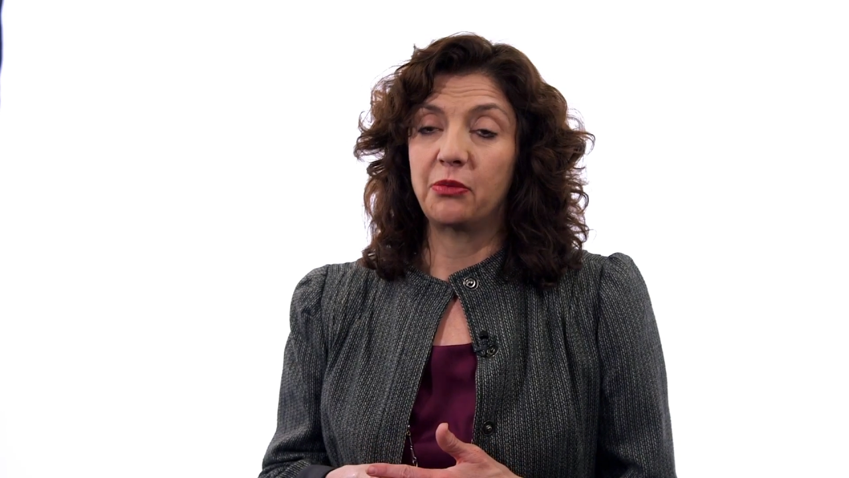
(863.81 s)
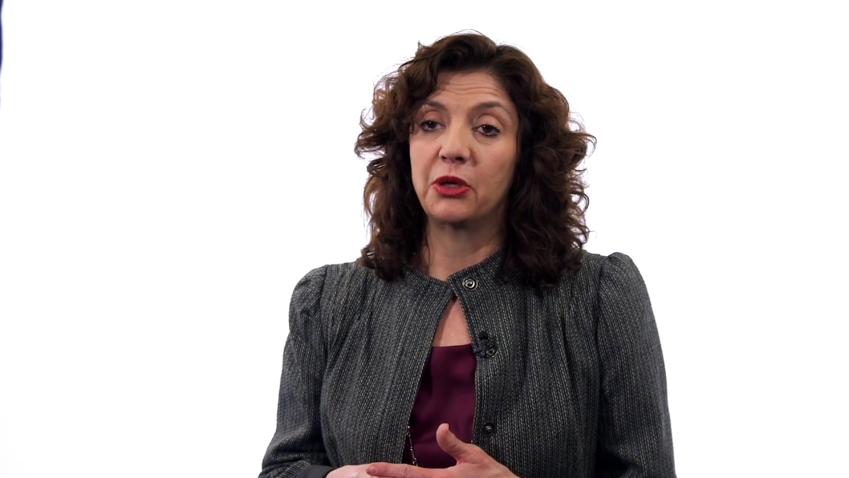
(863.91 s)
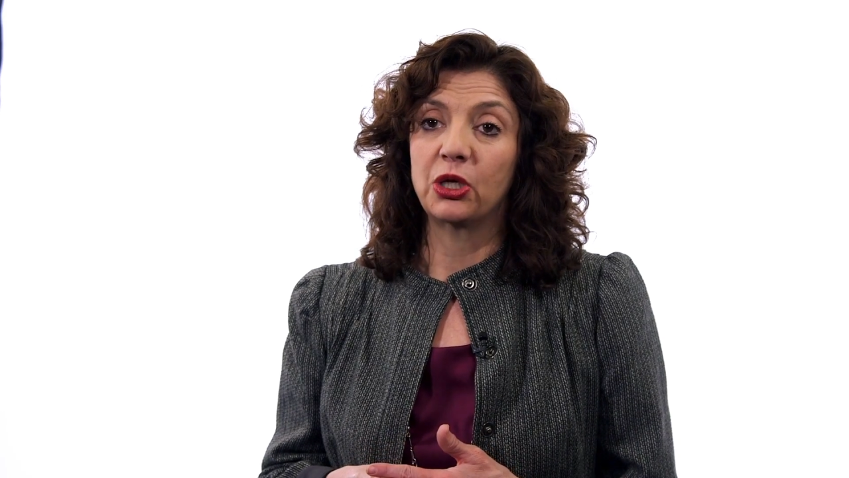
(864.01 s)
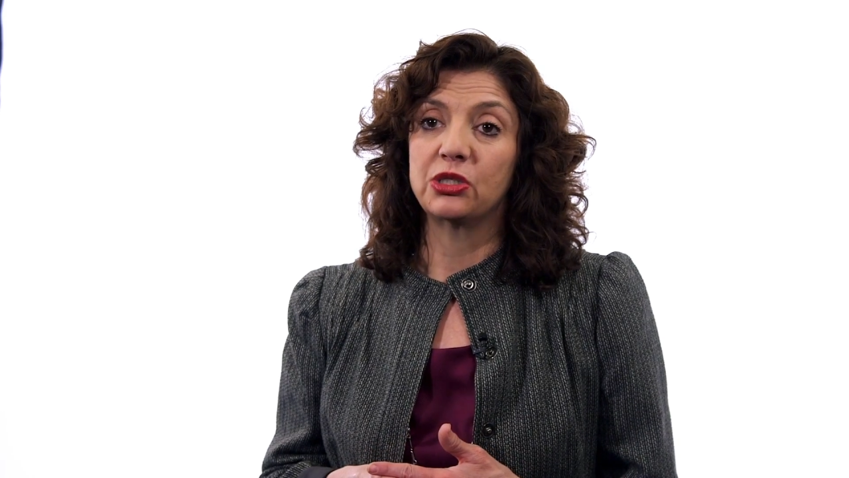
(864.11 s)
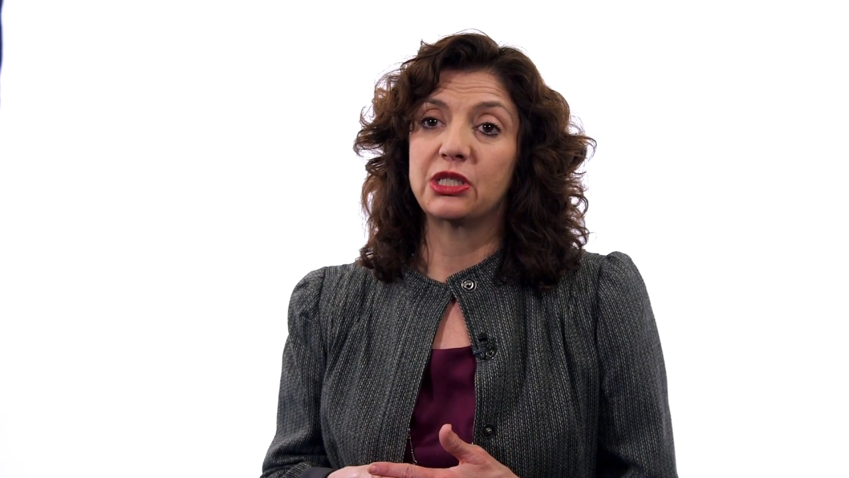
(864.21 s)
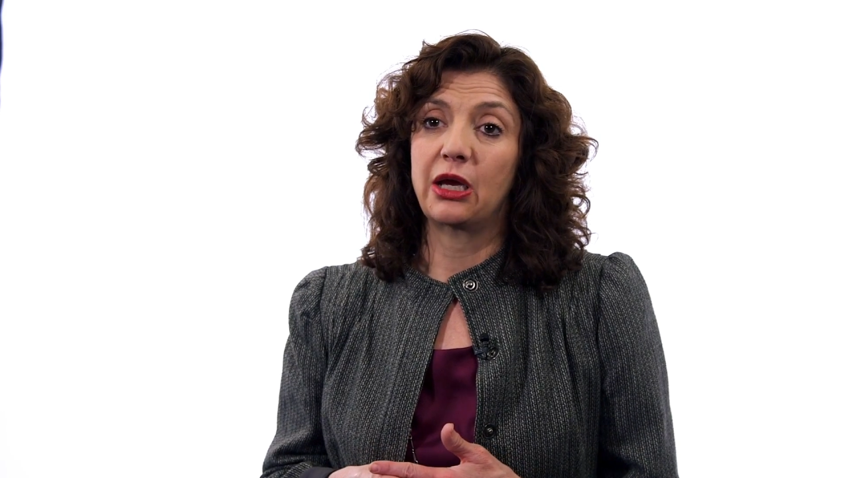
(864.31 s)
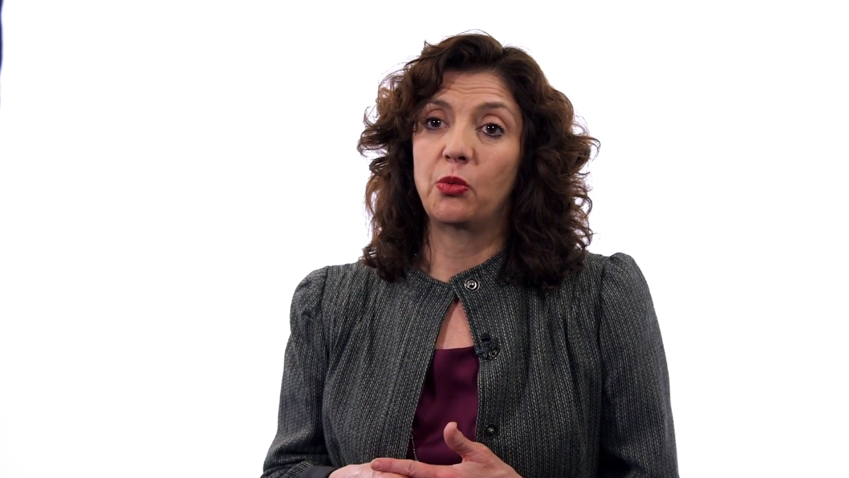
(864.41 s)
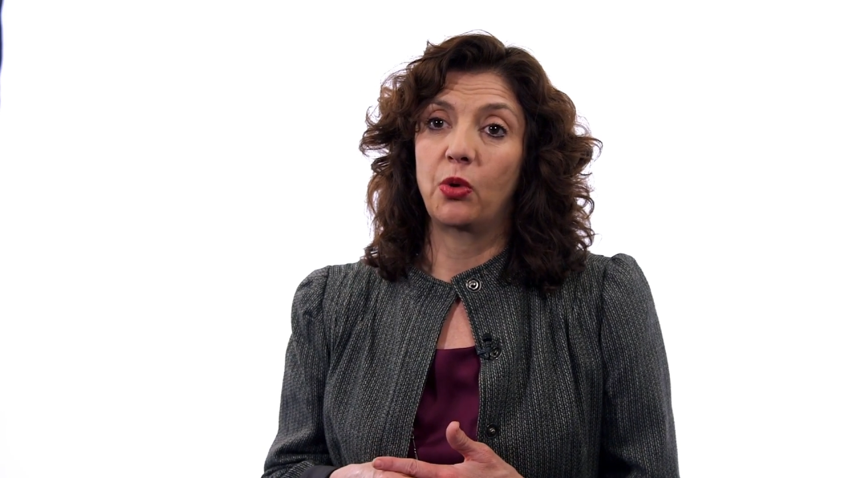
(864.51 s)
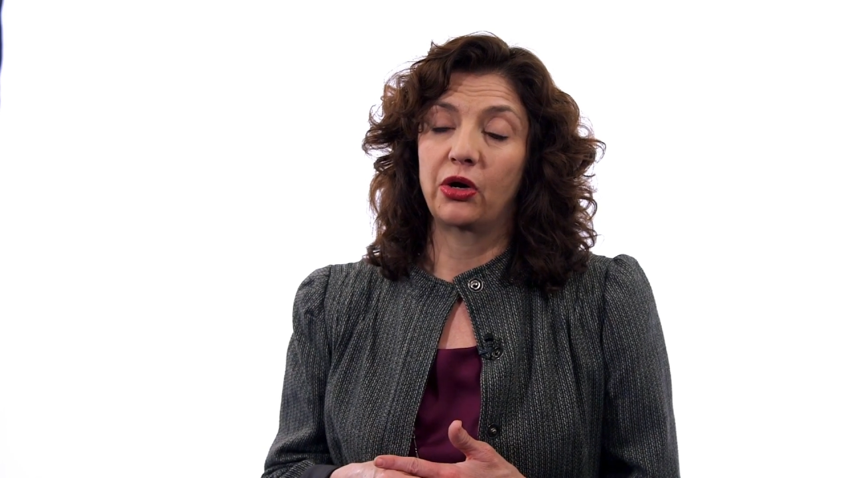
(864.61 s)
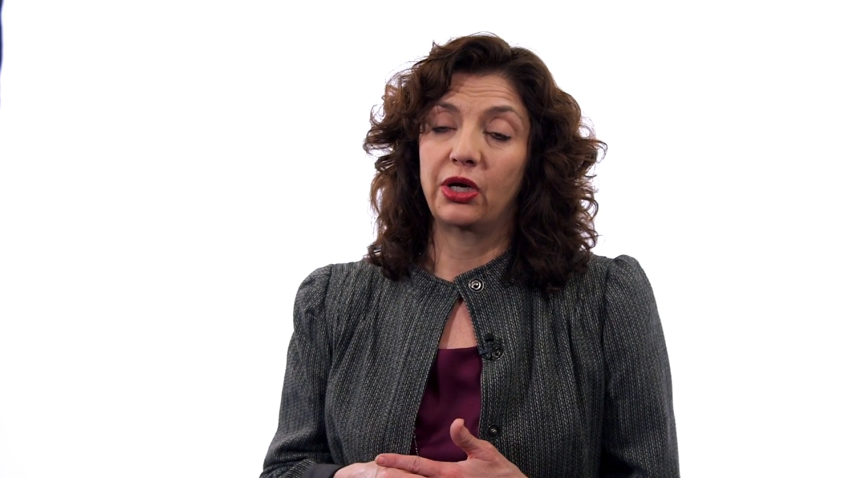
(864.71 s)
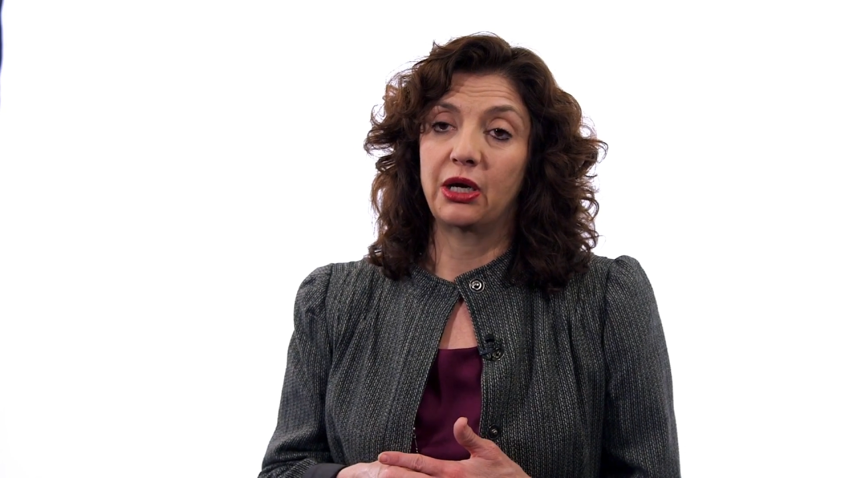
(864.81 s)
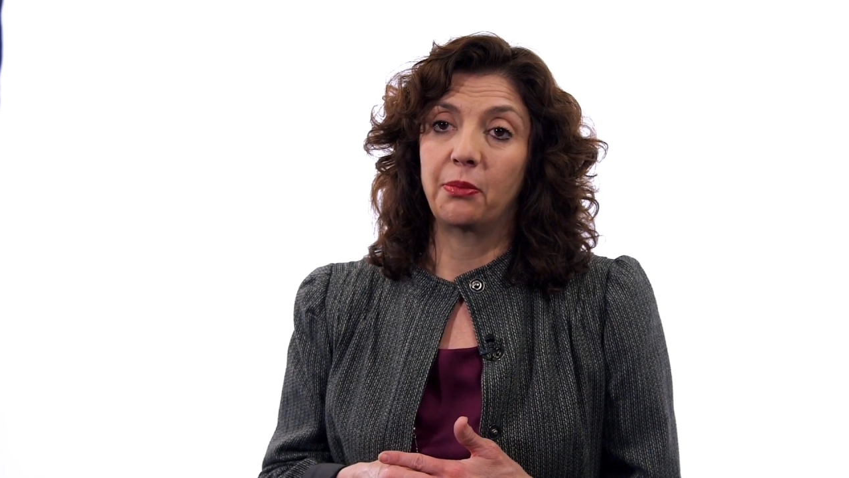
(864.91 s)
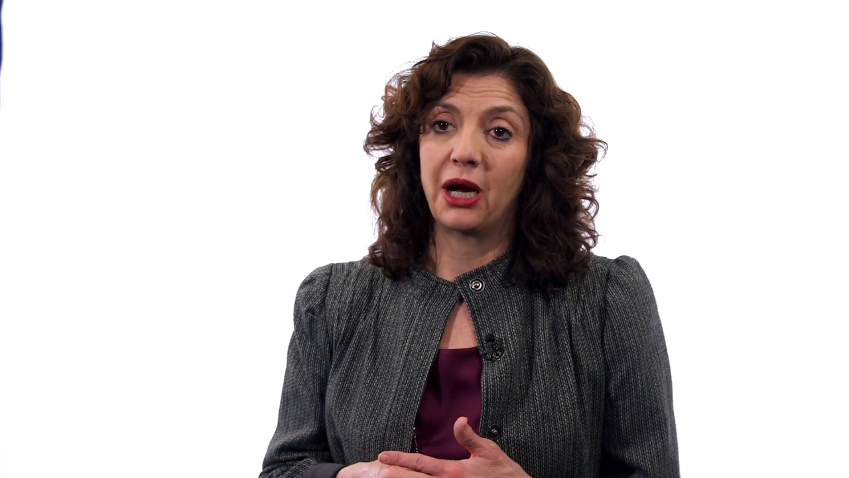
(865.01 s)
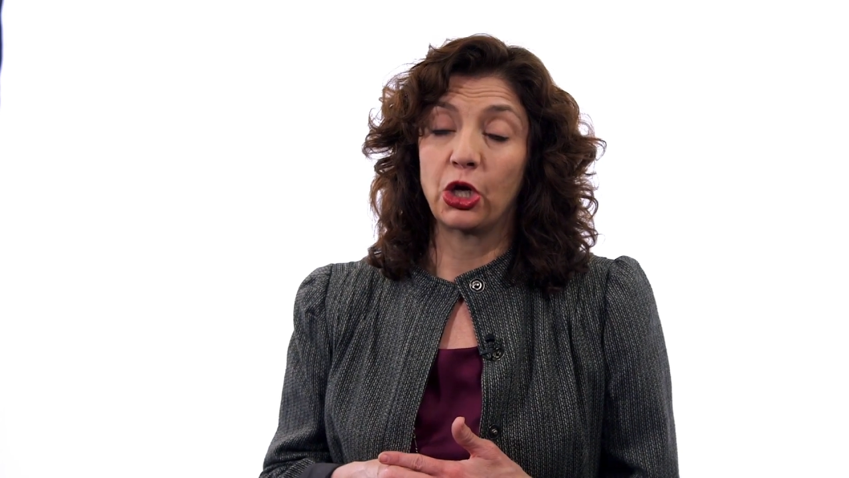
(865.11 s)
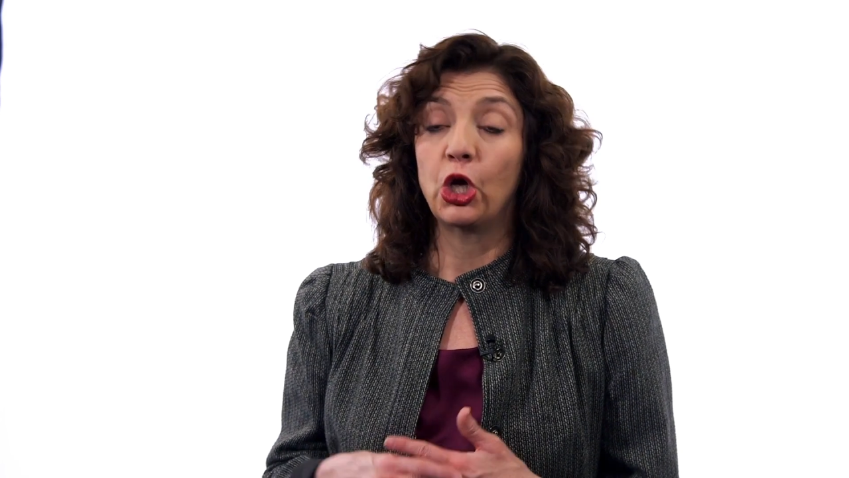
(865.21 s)
because they're worried
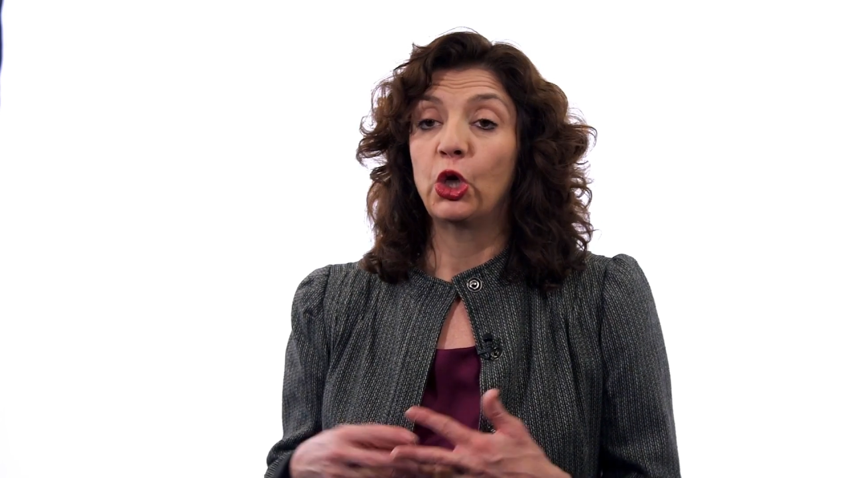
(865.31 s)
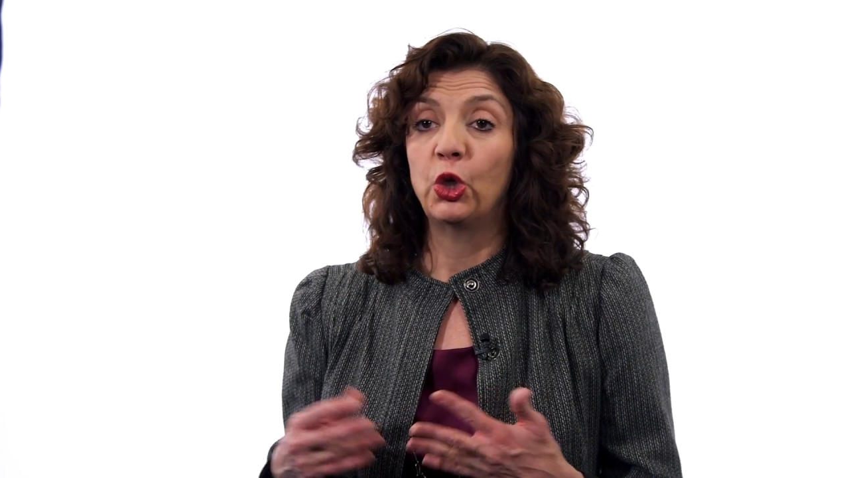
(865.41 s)
about